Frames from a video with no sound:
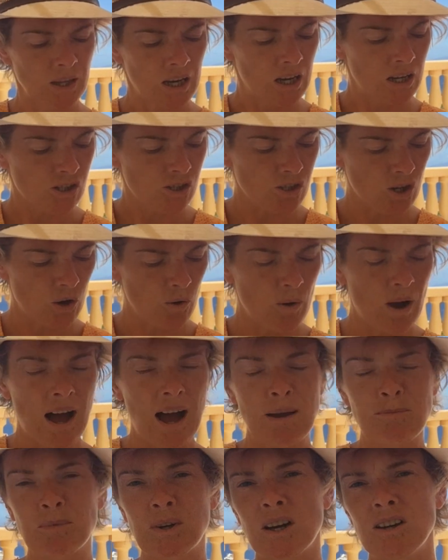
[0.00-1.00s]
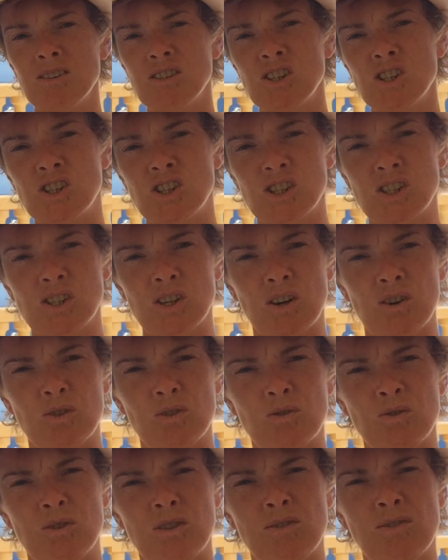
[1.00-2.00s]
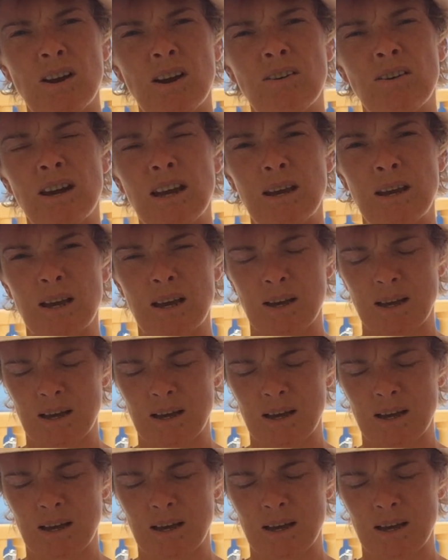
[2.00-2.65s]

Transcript: So I'm going to just go through the very